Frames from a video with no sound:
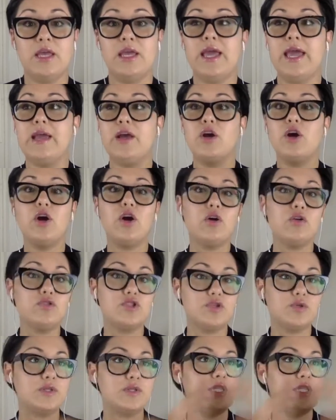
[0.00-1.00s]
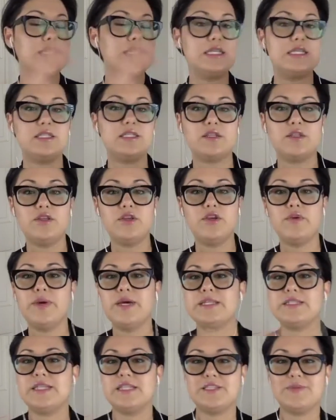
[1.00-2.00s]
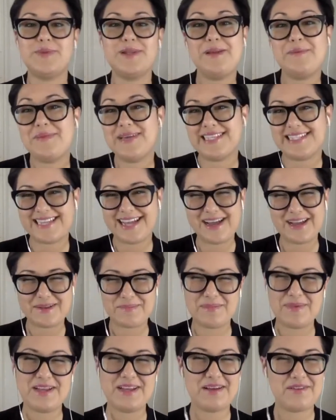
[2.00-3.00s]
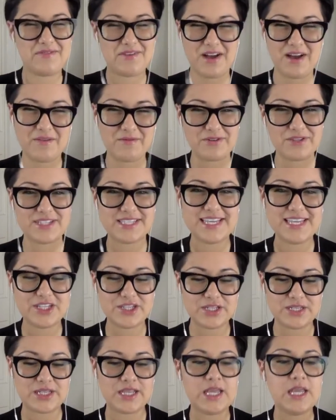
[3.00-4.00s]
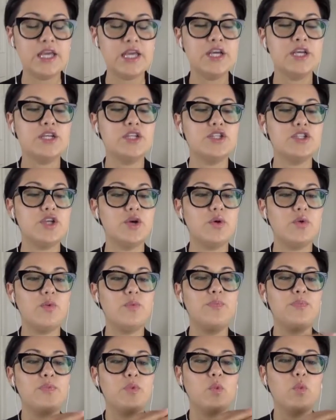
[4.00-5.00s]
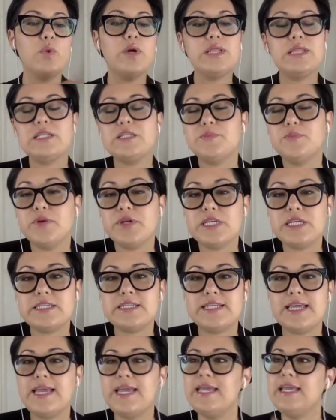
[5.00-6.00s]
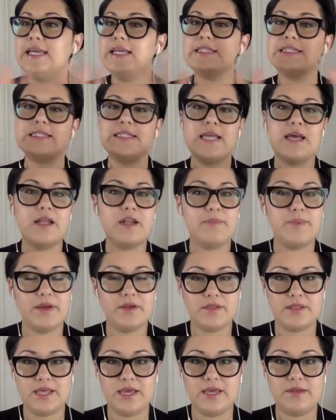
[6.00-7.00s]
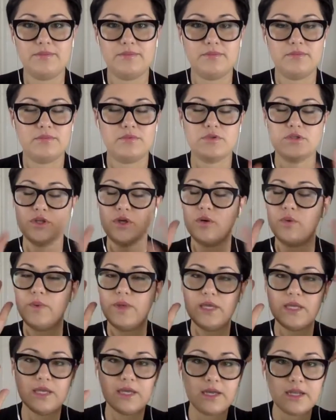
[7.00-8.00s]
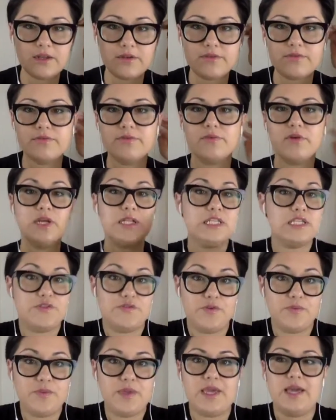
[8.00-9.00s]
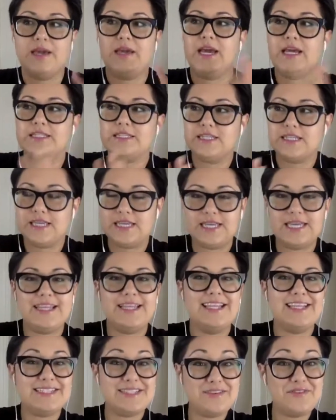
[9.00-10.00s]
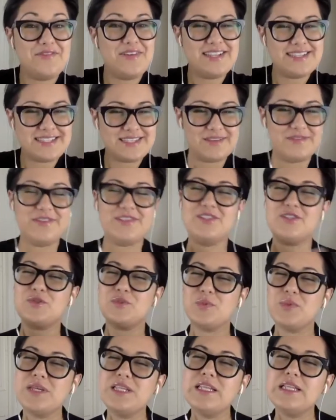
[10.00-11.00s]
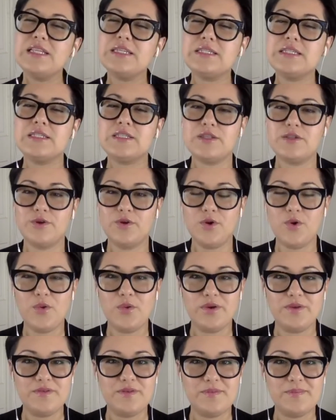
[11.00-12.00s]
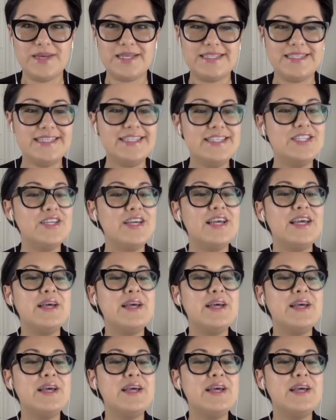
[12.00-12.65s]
And culturally, at least in the US, that's been a big topic of conversation. So what this book is saying, it's not about that. So we can kind of, or at least for me, I had to like get less defensive and just really listen to the core of the message.